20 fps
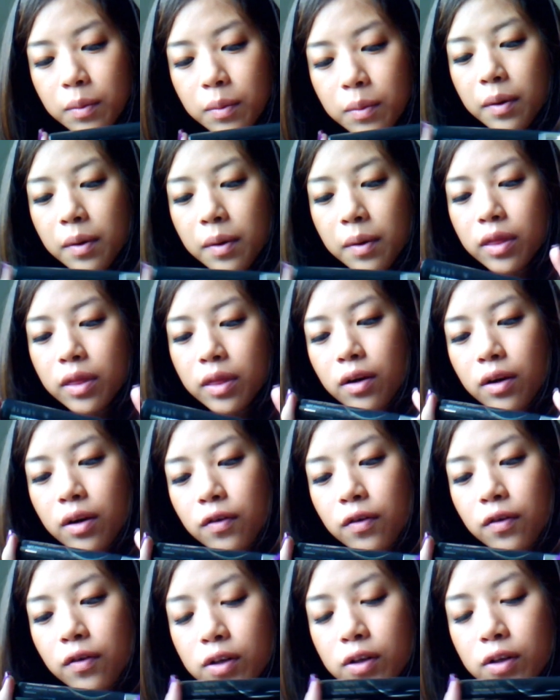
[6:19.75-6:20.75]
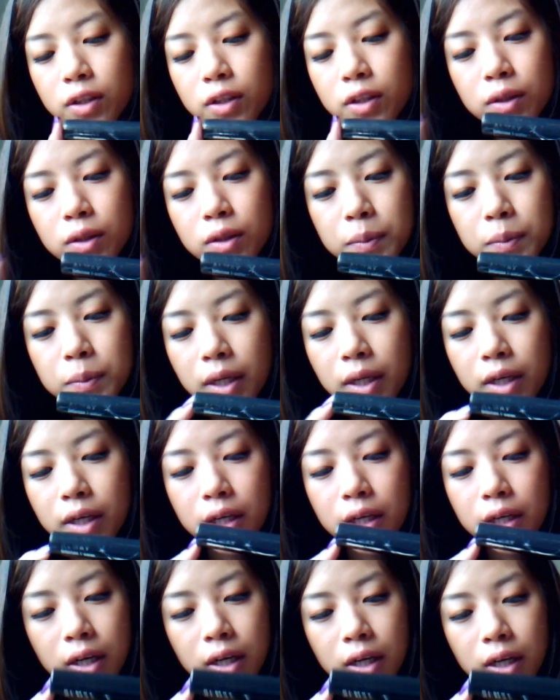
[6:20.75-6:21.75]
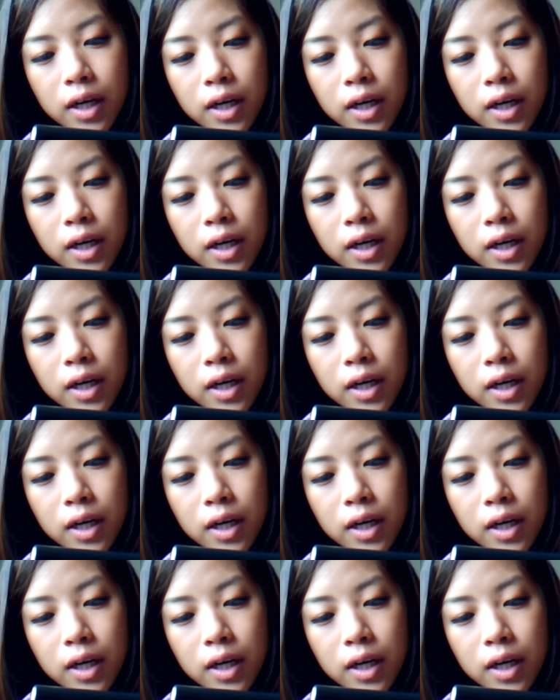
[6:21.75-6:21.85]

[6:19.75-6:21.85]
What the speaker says: Probably third or fourth tube here,